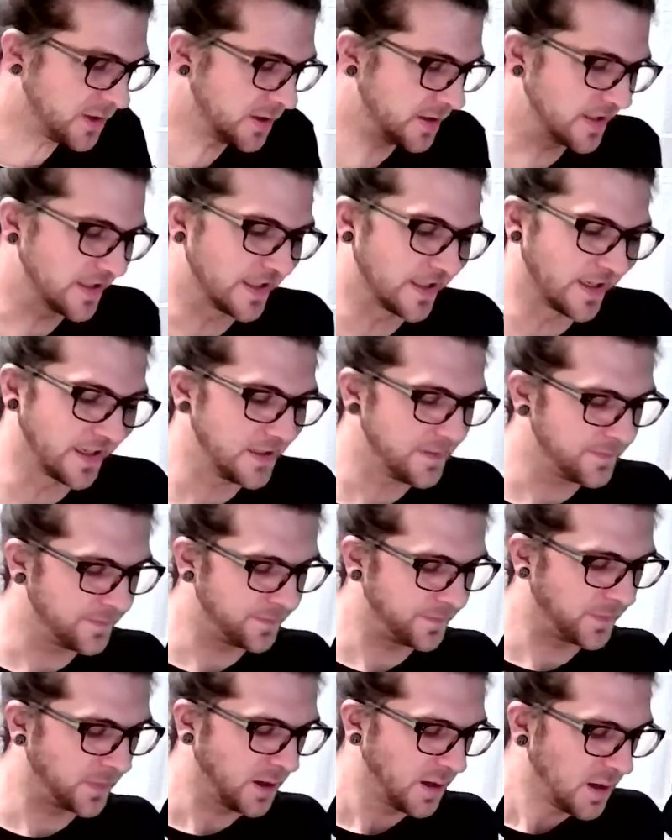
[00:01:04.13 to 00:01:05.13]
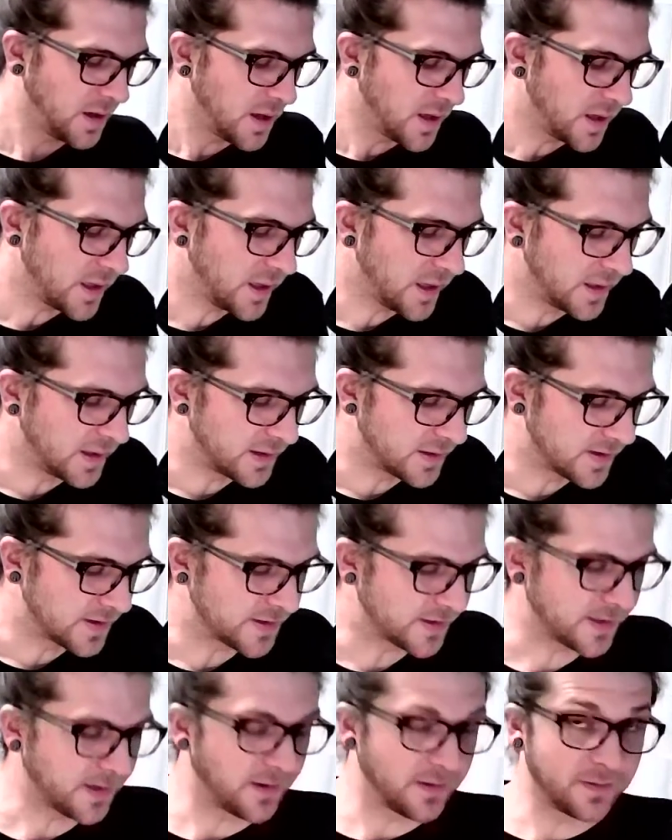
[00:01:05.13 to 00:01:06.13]
today
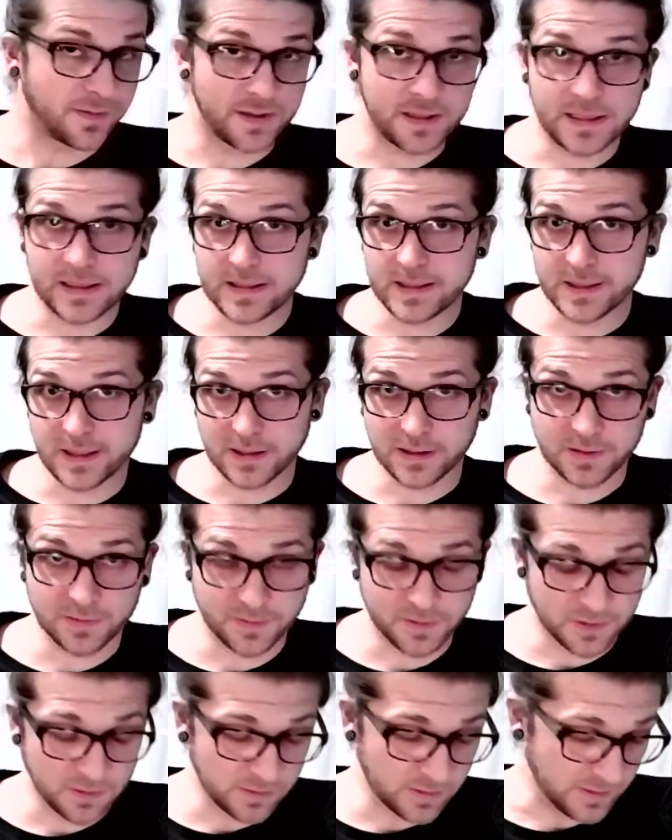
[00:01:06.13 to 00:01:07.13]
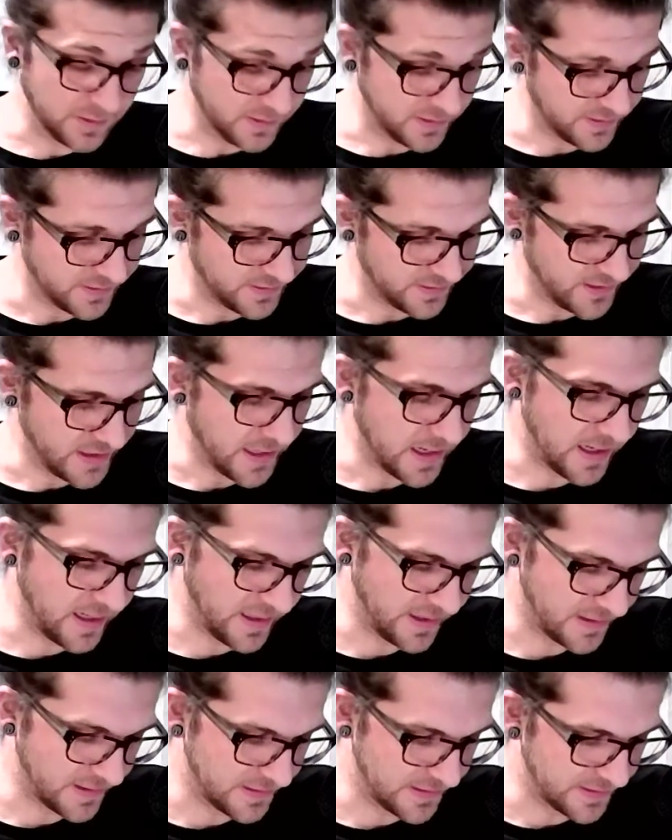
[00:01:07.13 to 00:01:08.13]
is the Six of Swords.
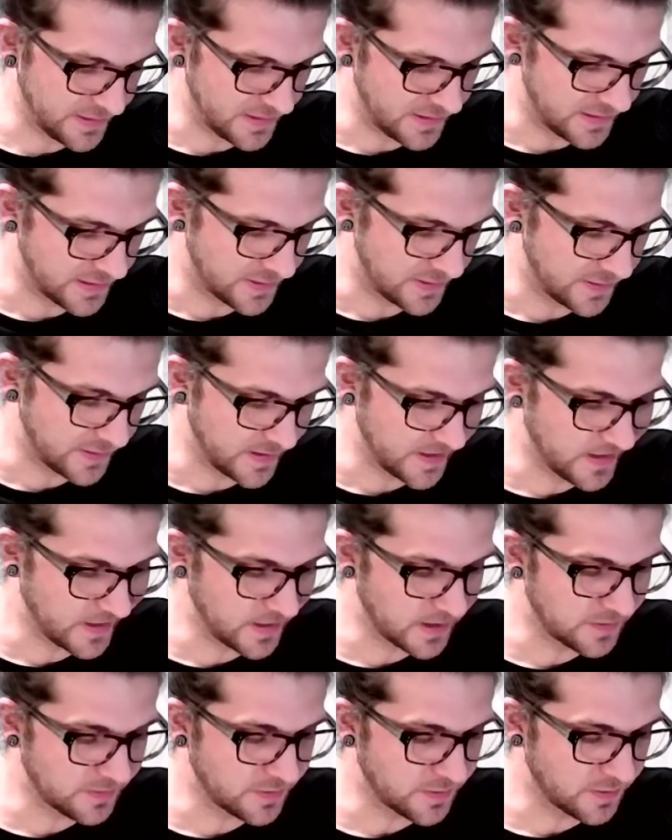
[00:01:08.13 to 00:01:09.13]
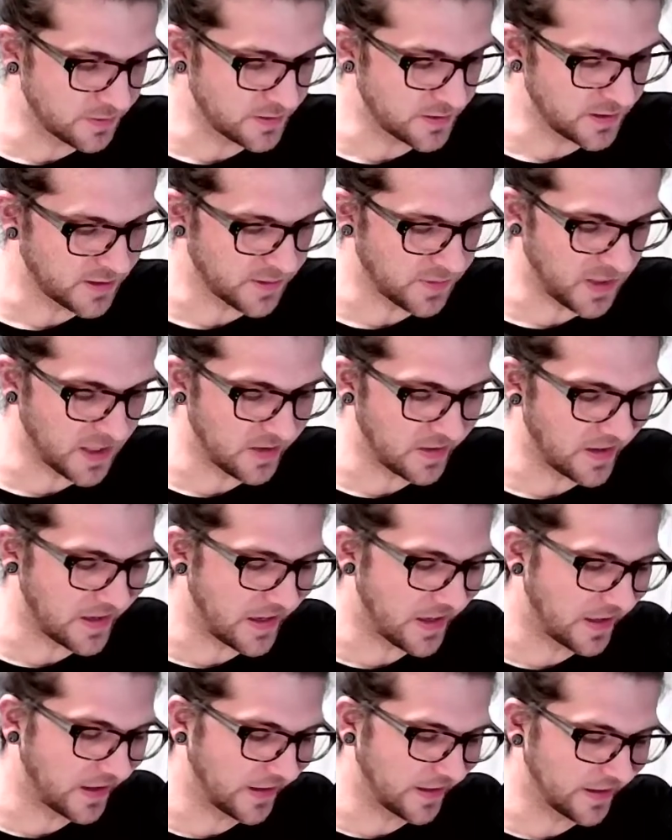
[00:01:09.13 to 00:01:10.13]
And the Six of Swords is about
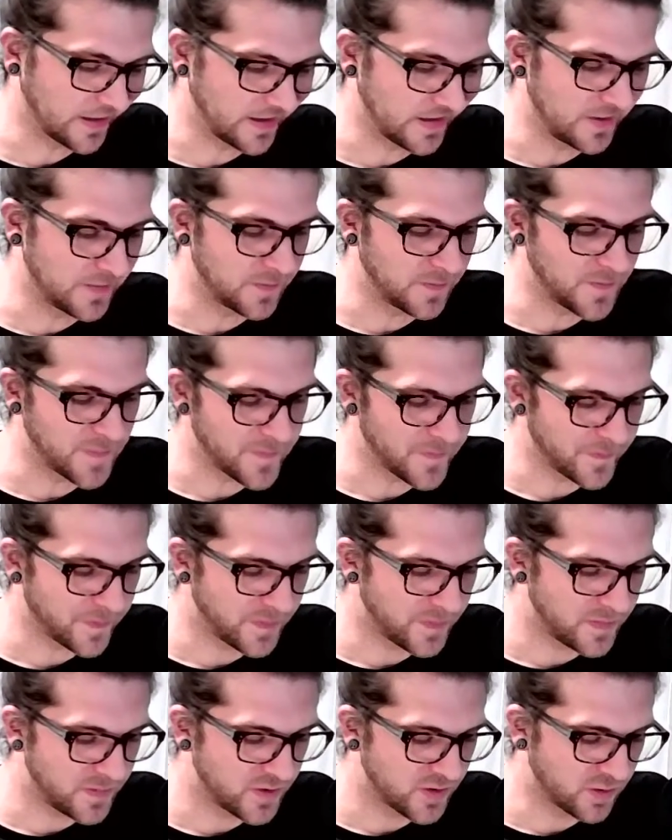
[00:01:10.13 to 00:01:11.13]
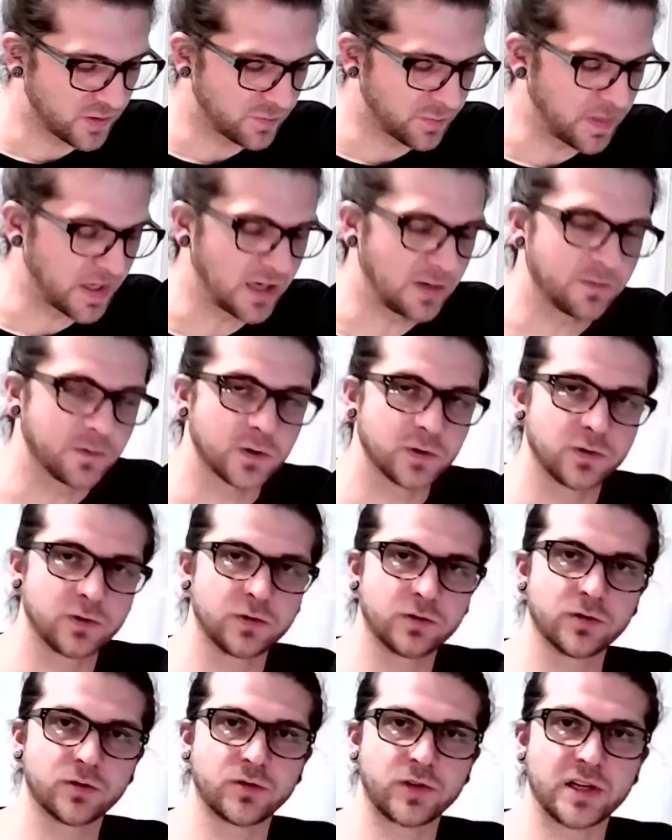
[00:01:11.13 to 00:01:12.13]
a sort of painful
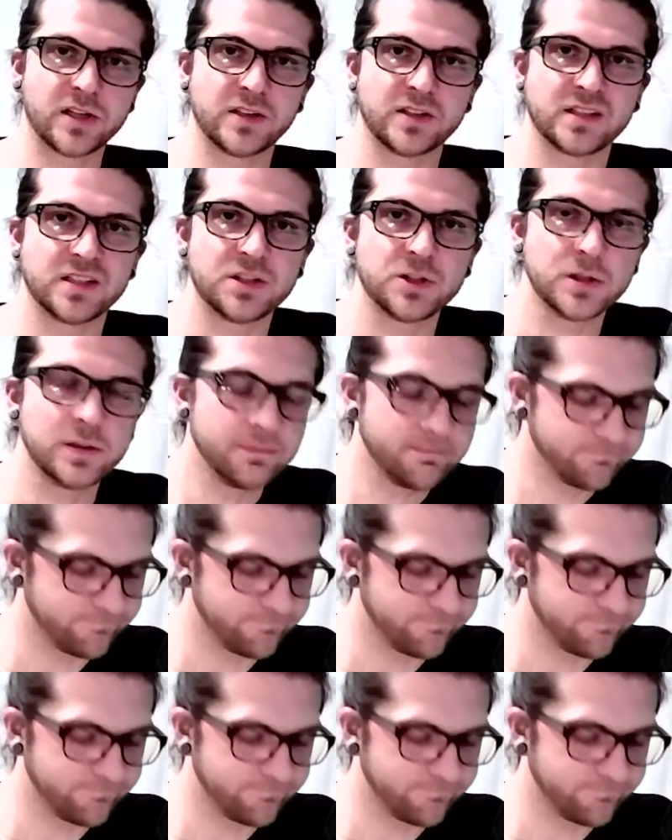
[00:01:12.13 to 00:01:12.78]
transition.